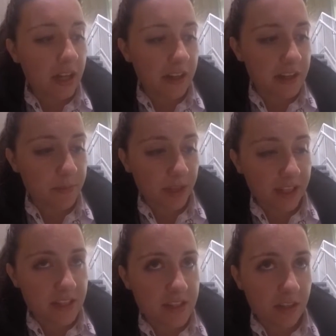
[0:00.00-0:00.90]
and his
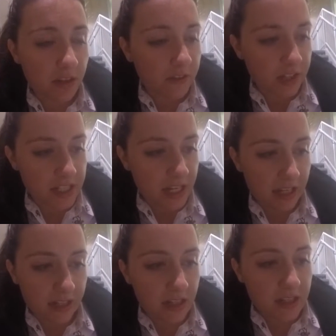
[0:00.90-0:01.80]
blanket still over his
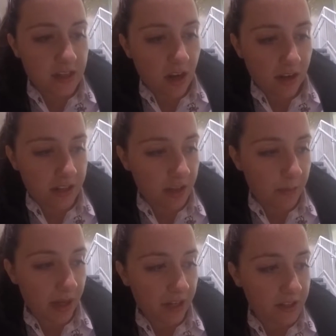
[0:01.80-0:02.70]
head, talking to the
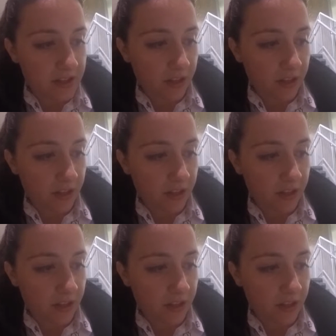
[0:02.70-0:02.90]
beggars,